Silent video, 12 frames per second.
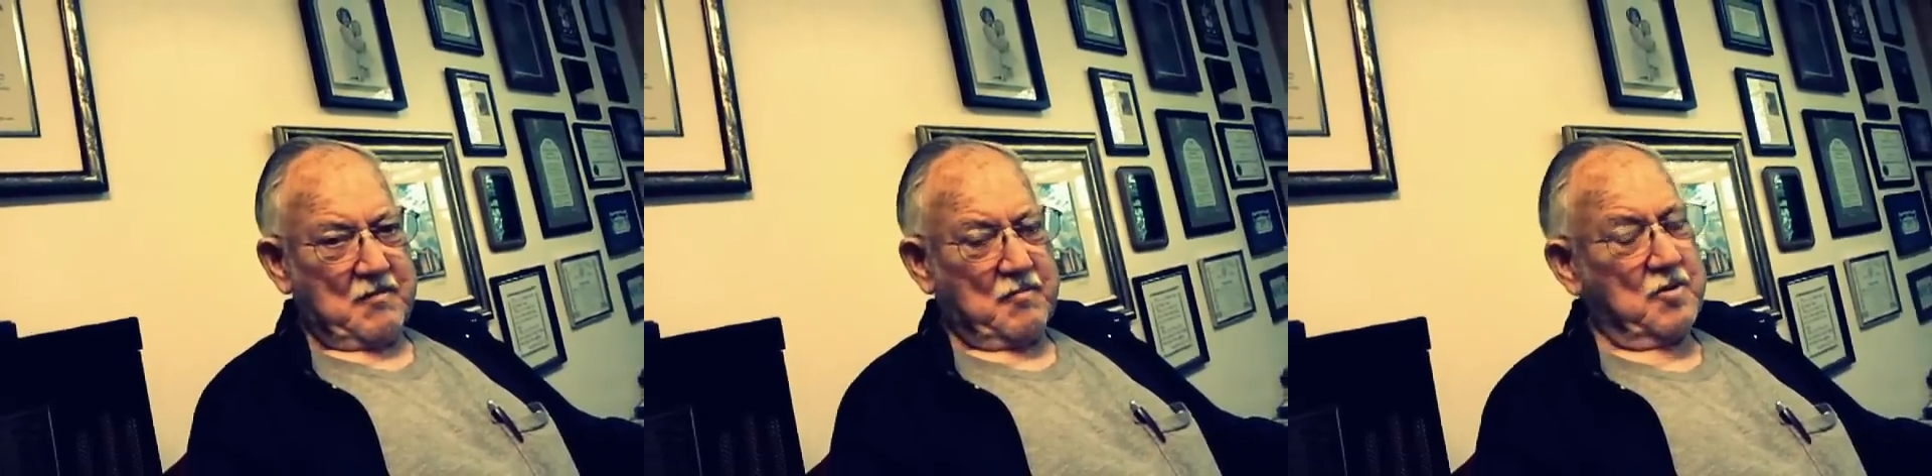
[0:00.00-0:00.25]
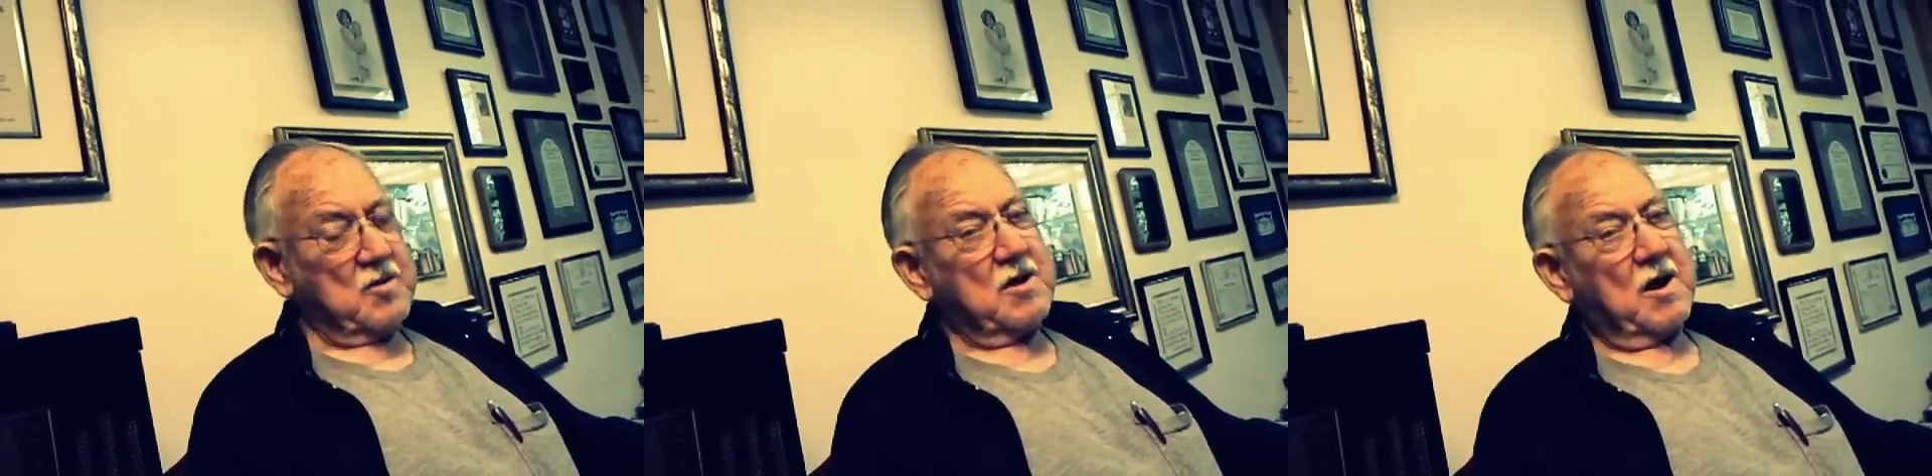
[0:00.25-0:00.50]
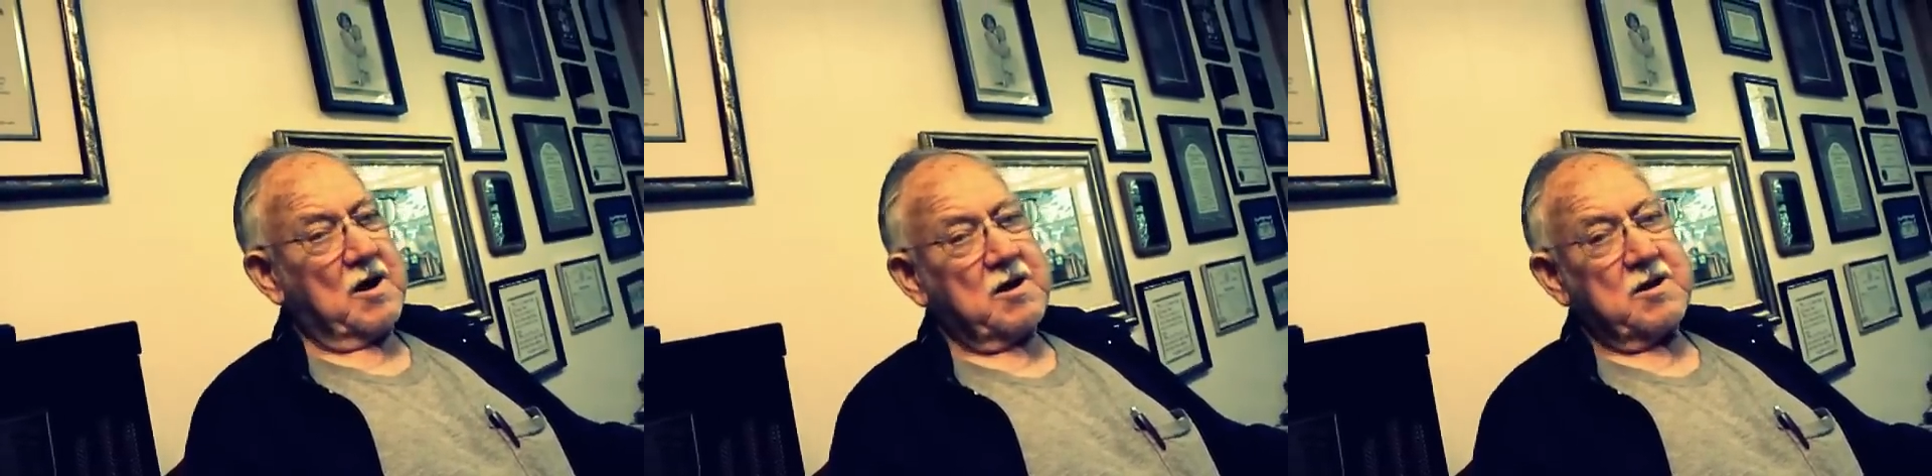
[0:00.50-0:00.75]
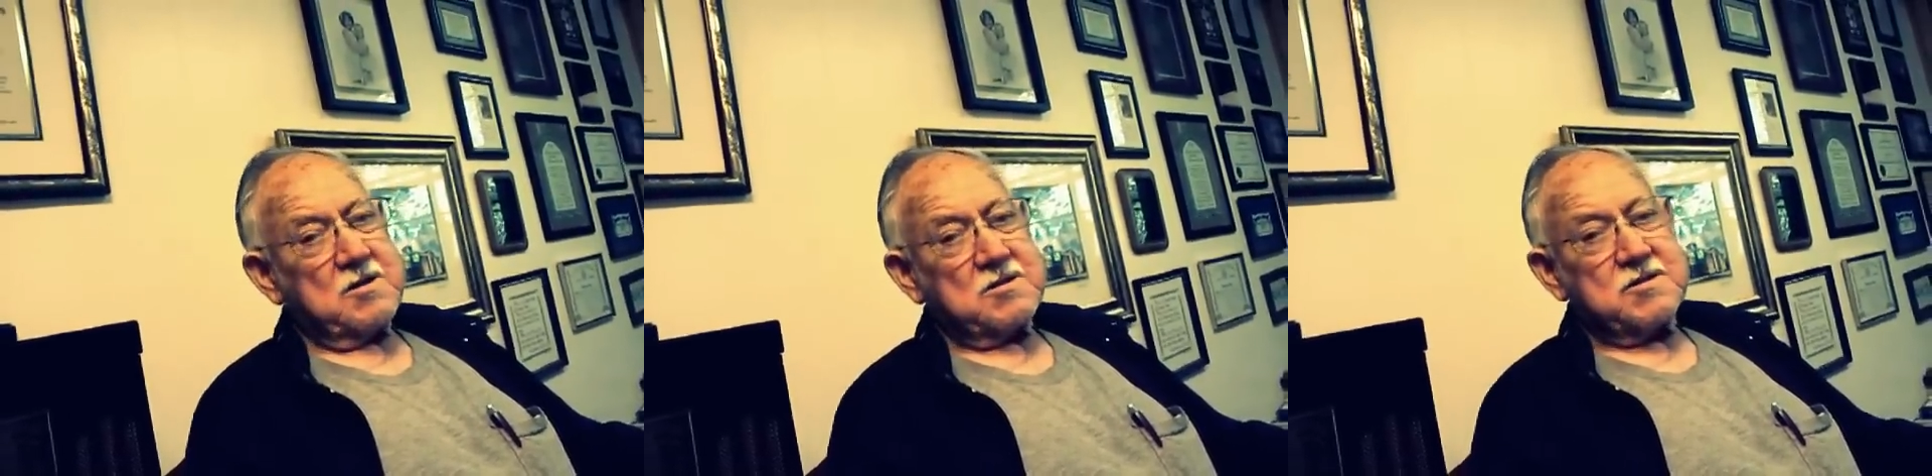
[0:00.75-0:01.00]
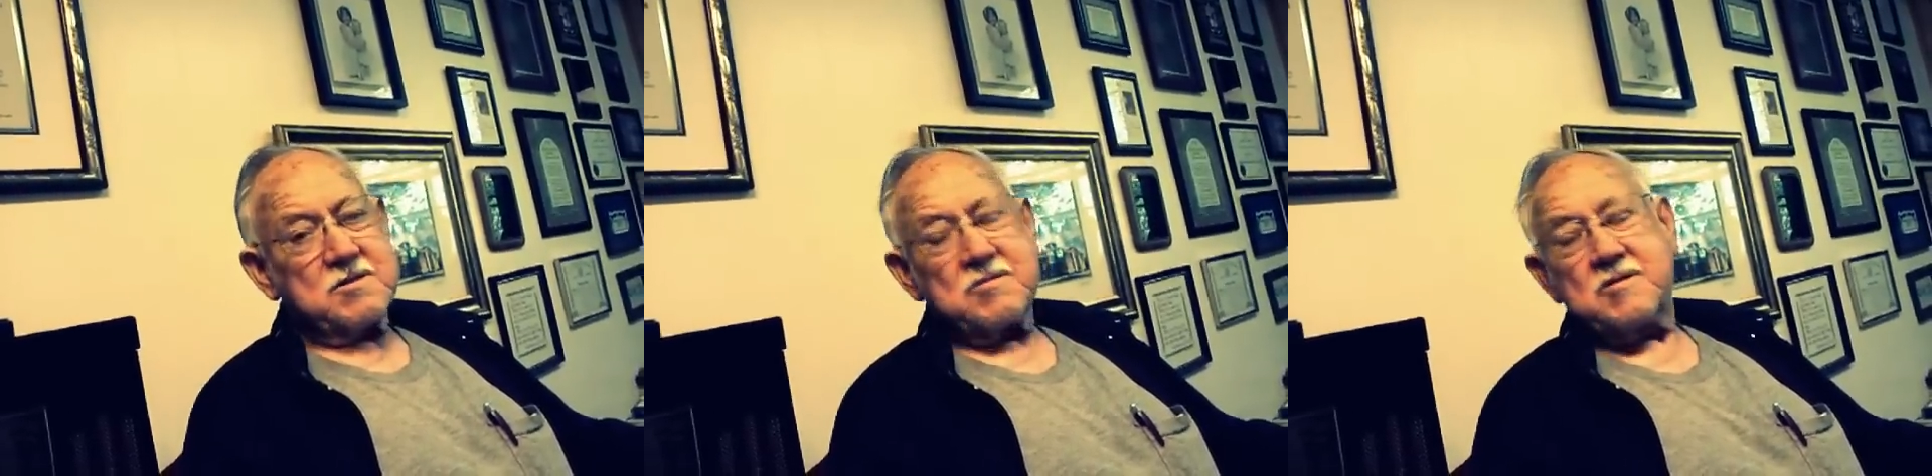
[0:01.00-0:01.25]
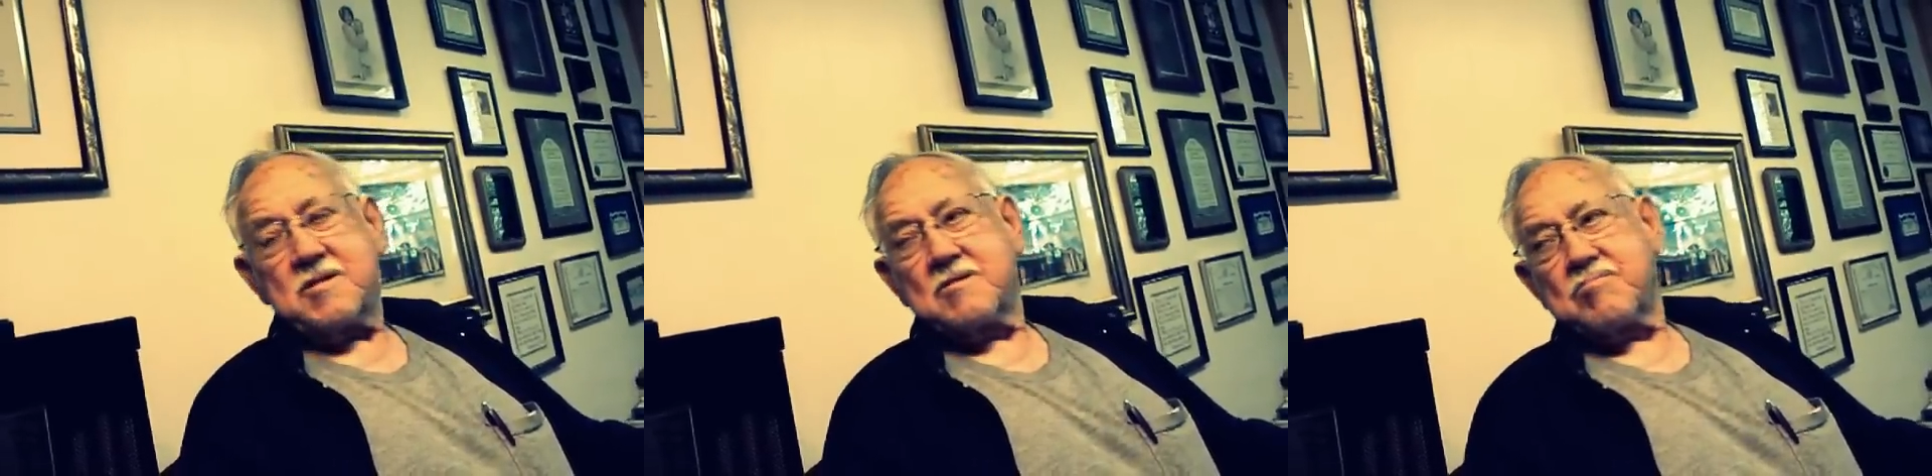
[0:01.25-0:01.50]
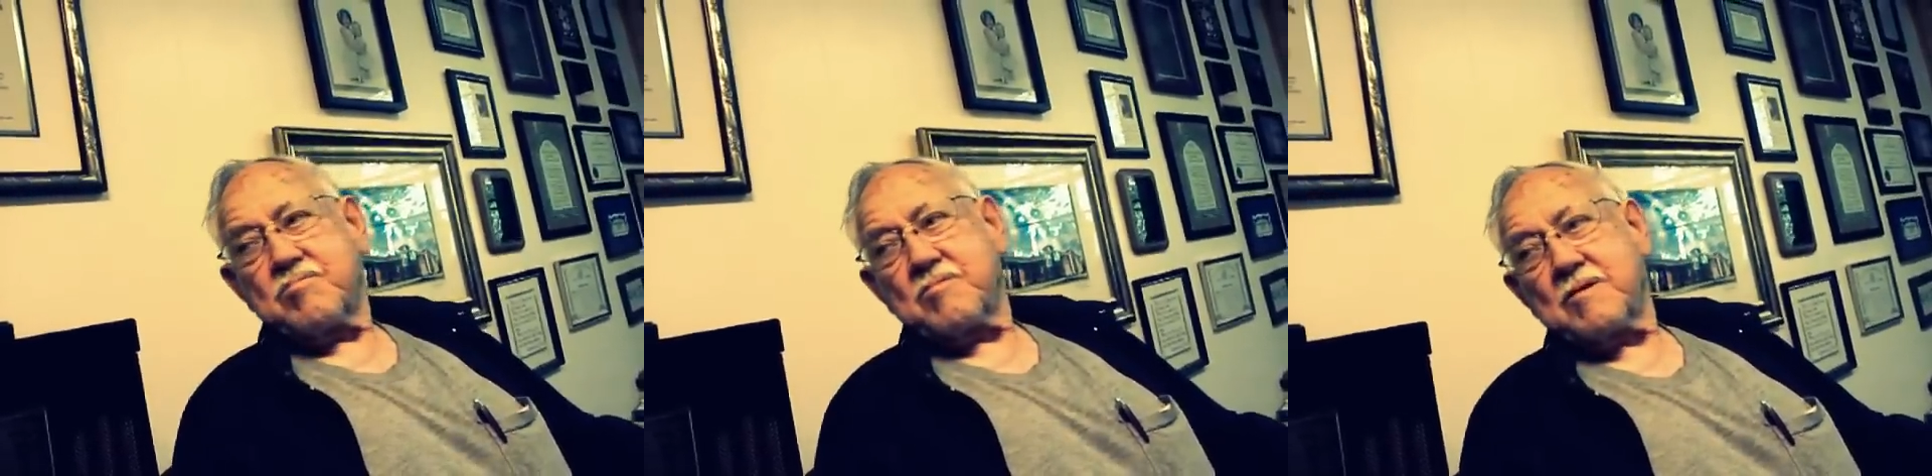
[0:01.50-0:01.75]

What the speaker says: What God does to you